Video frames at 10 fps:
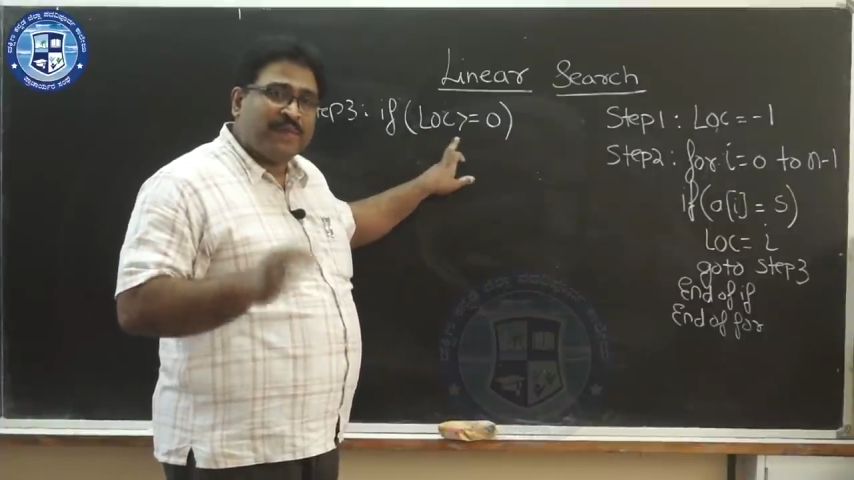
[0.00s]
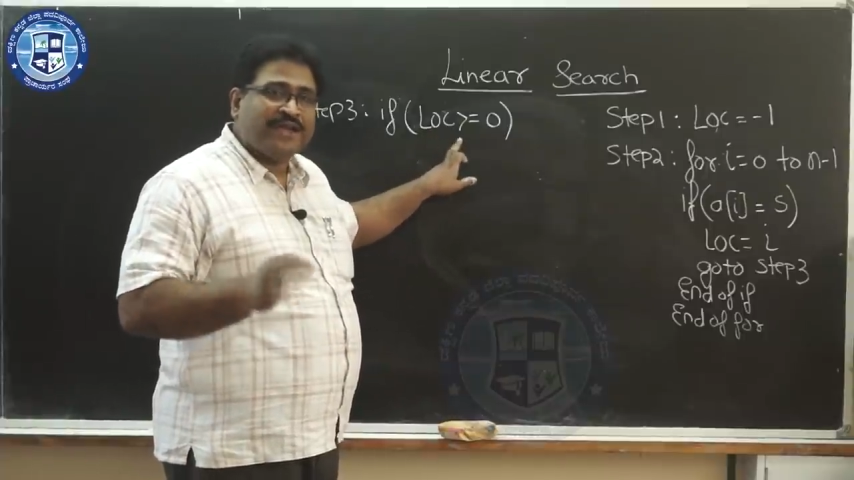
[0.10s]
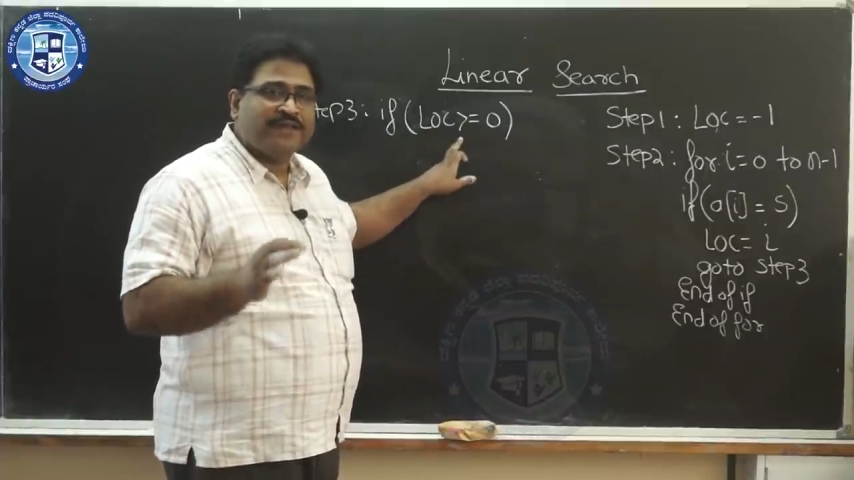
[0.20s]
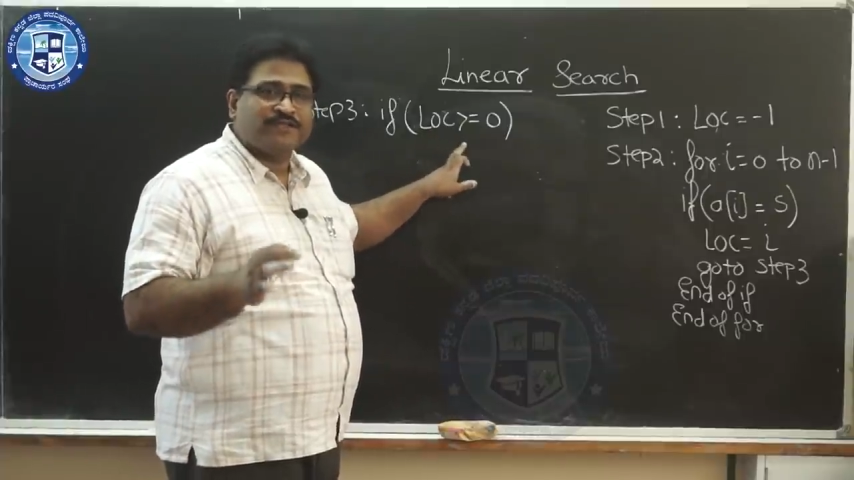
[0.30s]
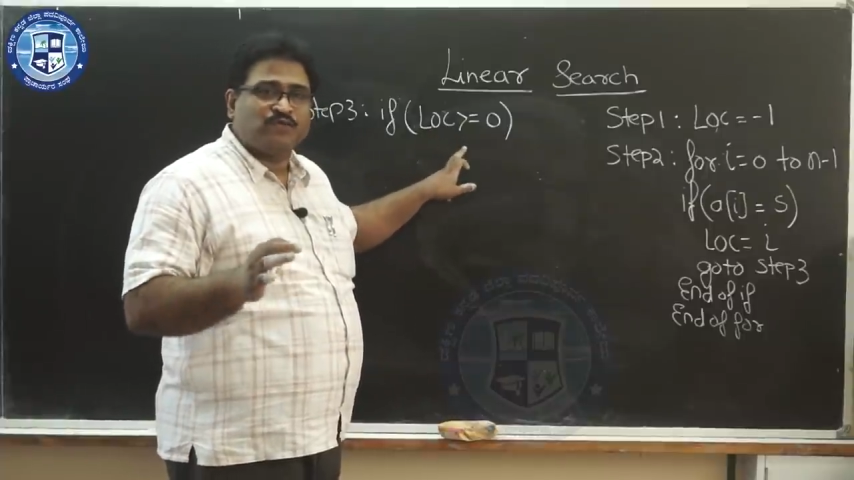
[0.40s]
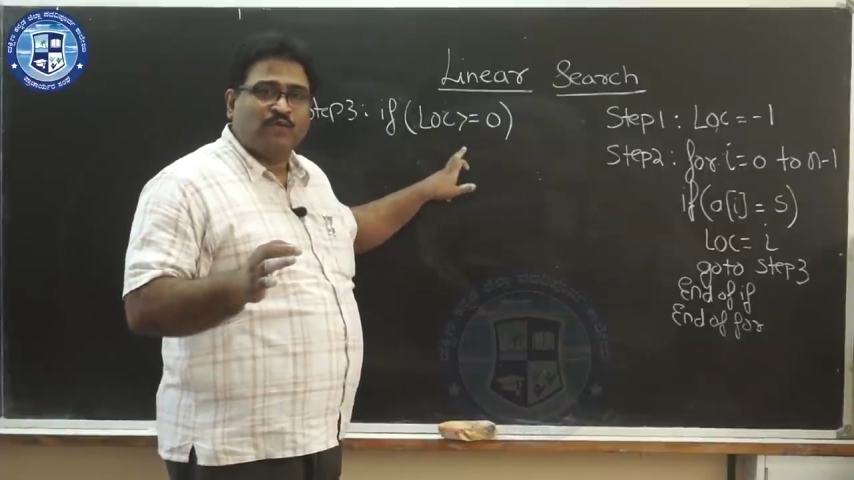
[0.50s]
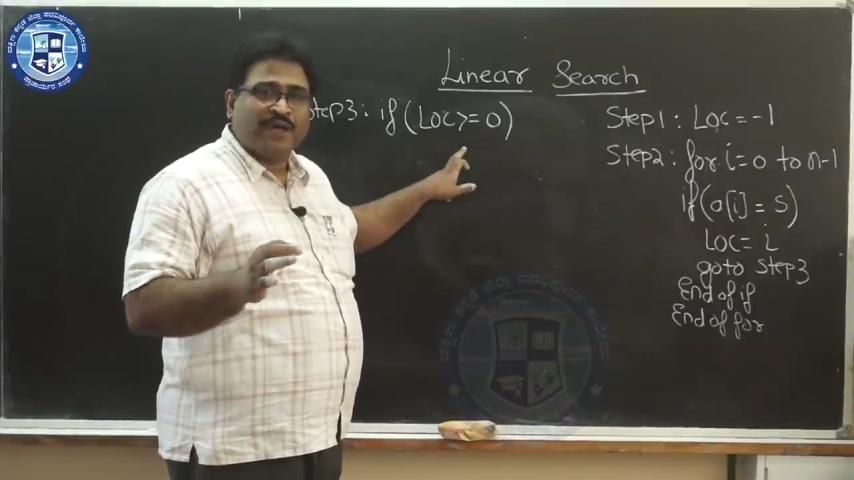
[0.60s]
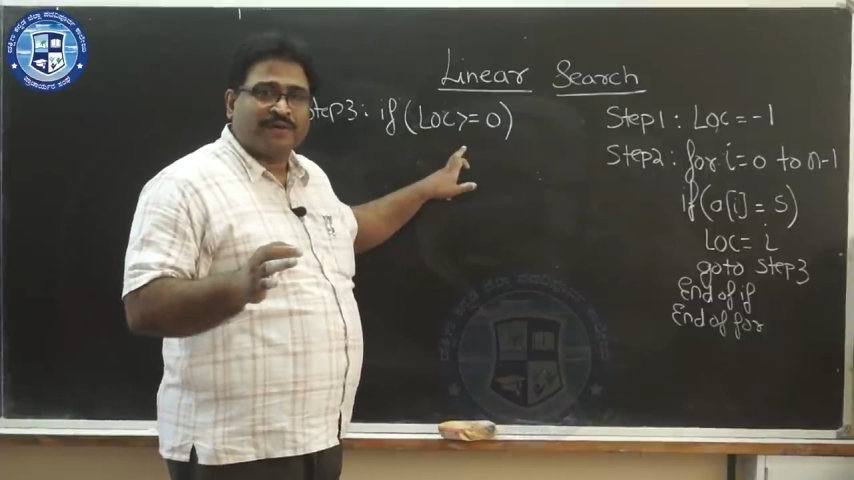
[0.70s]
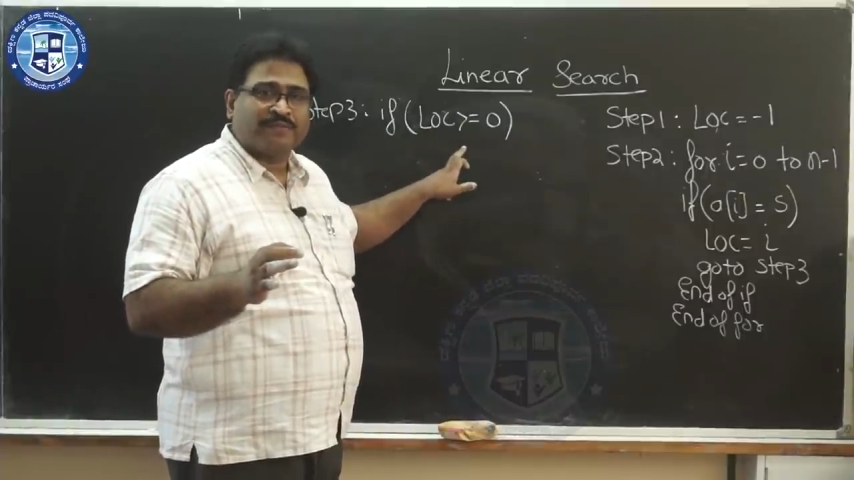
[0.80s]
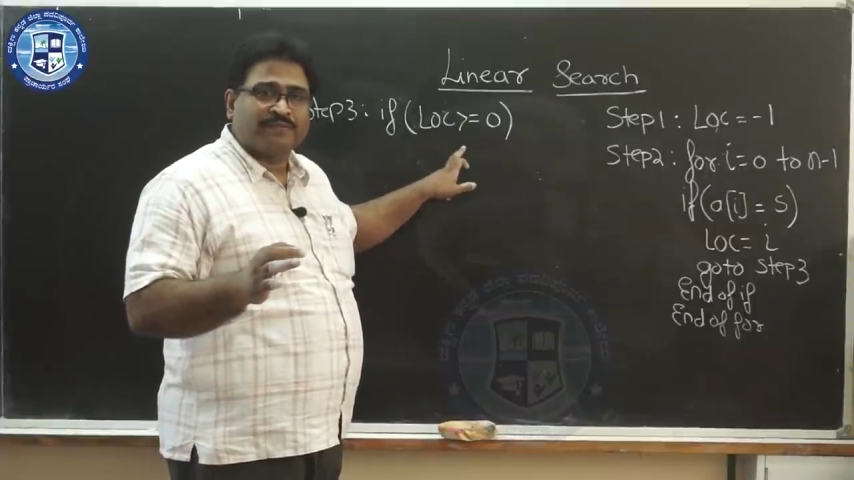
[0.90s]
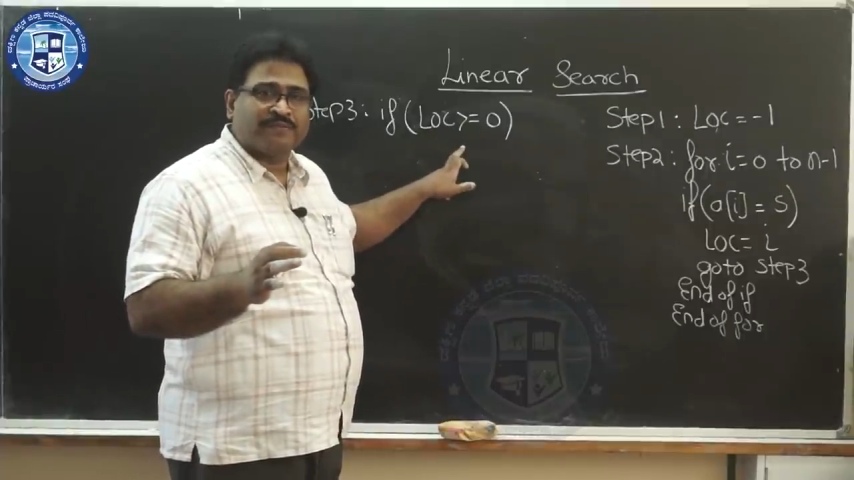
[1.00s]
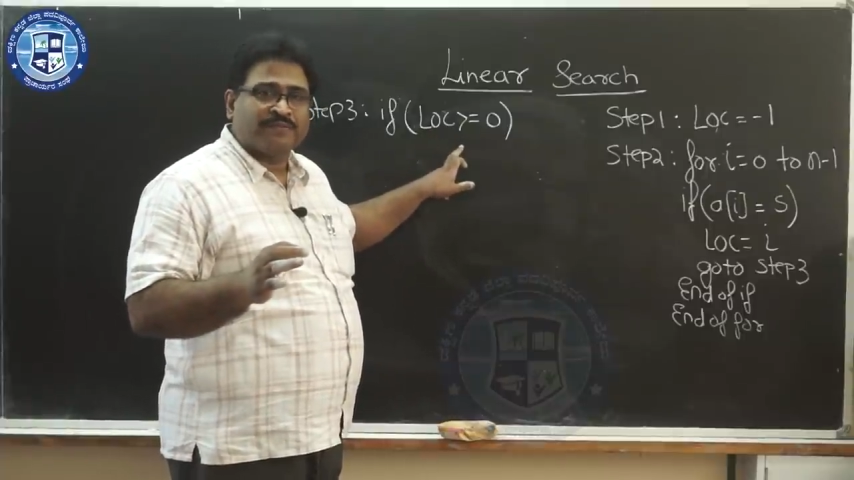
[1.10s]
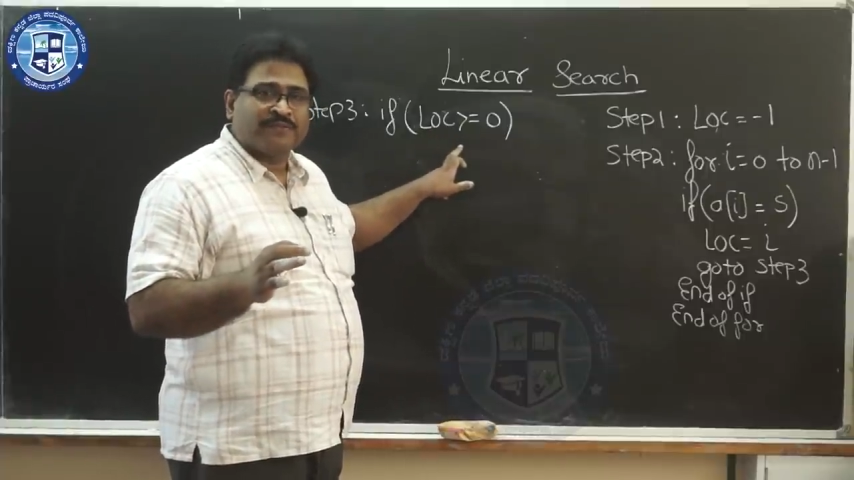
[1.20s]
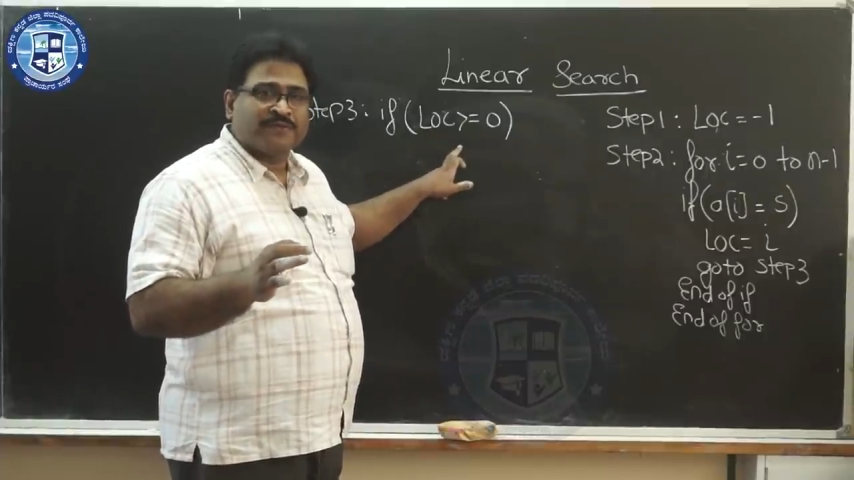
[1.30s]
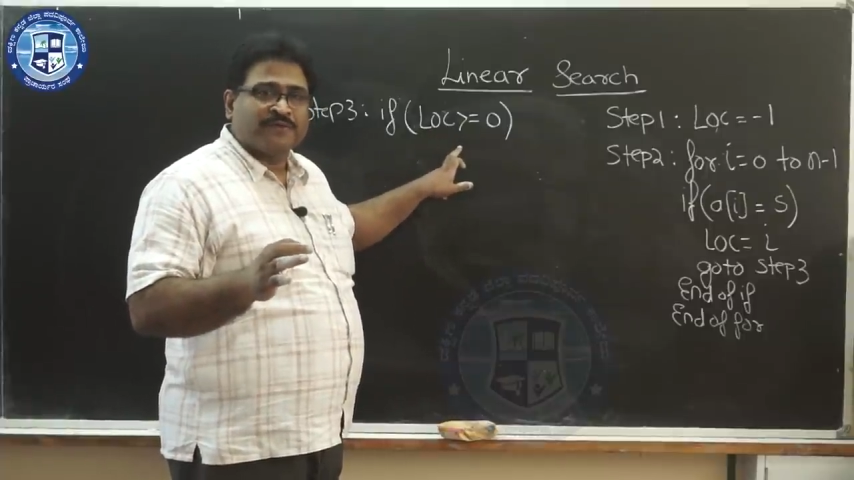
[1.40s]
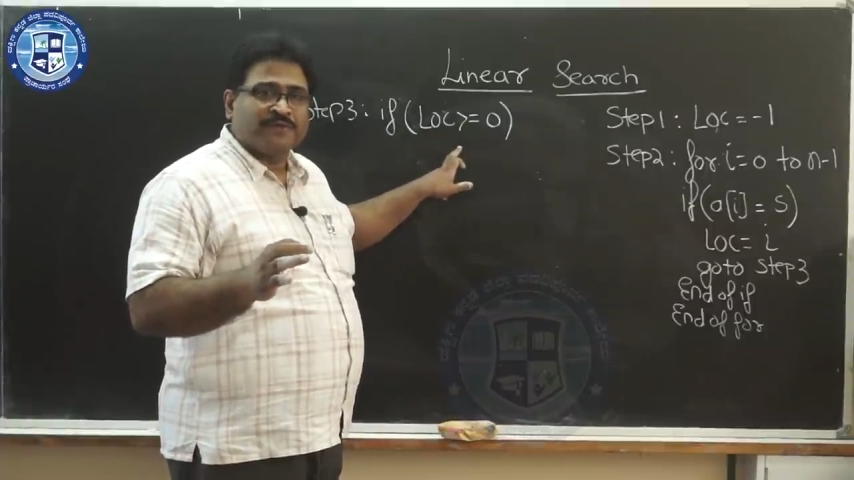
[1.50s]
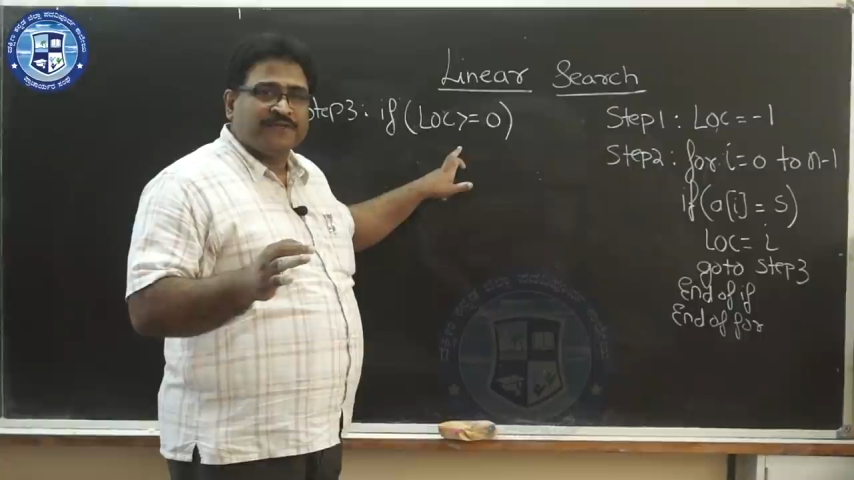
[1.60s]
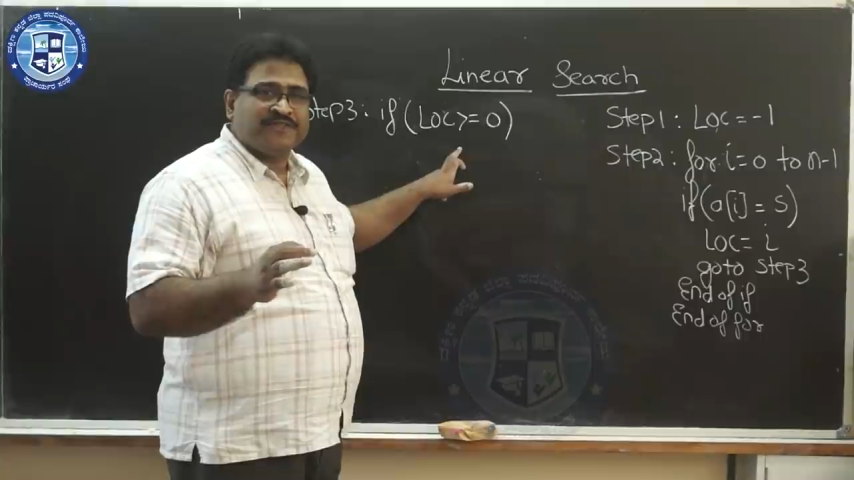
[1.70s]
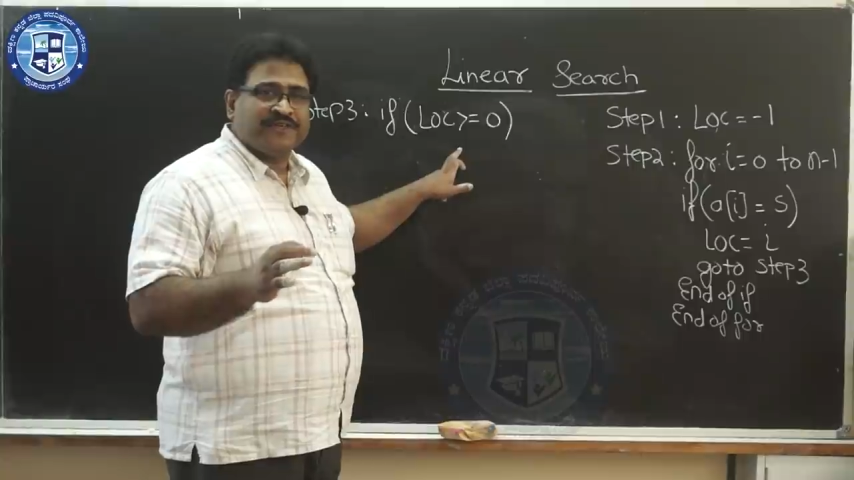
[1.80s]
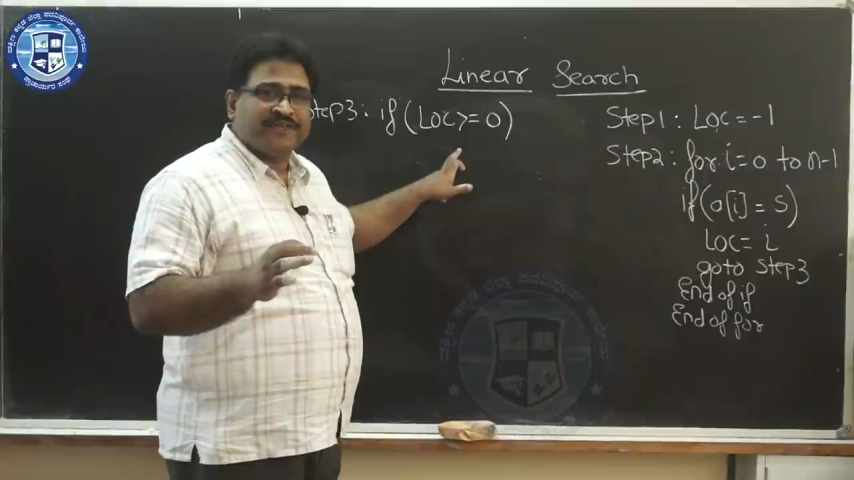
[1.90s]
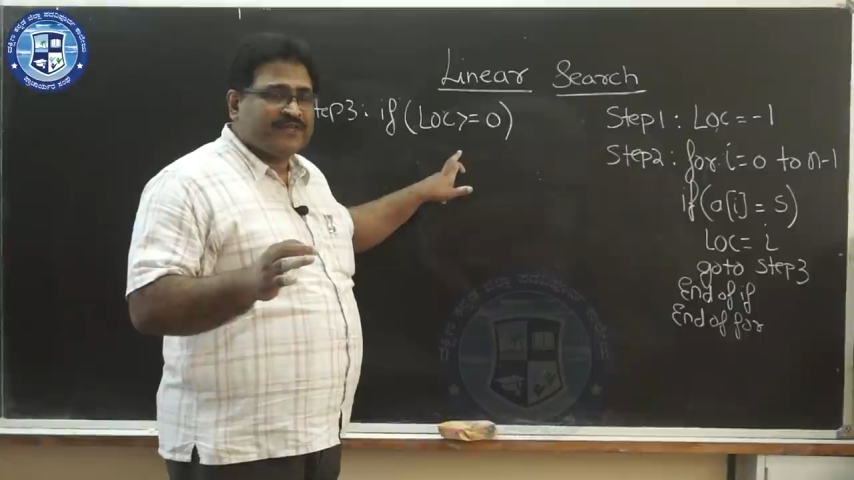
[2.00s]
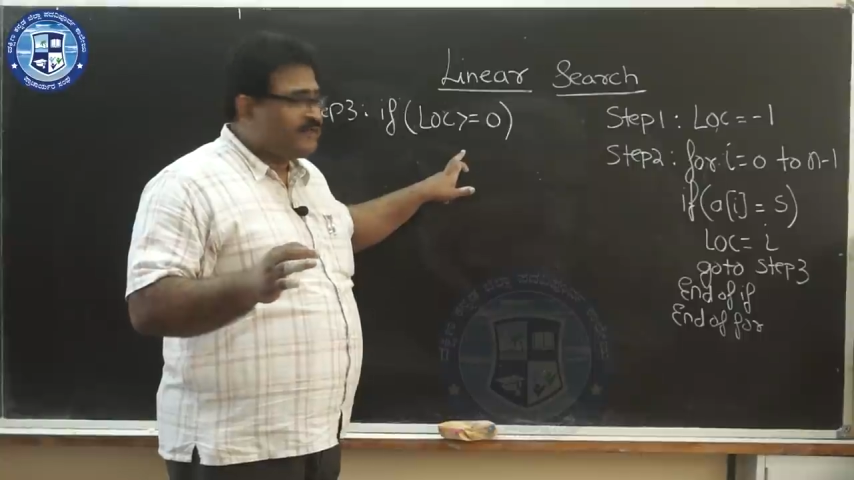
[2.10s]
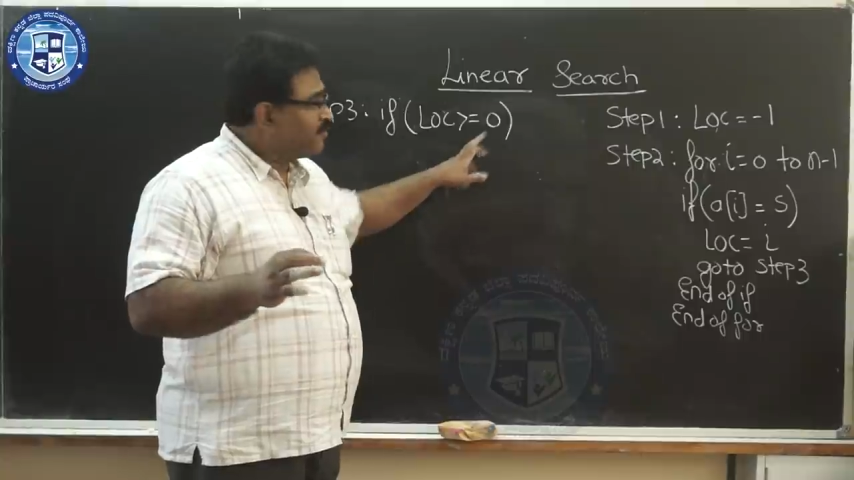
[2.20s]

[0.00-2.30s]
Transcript: minus 1 isn't it?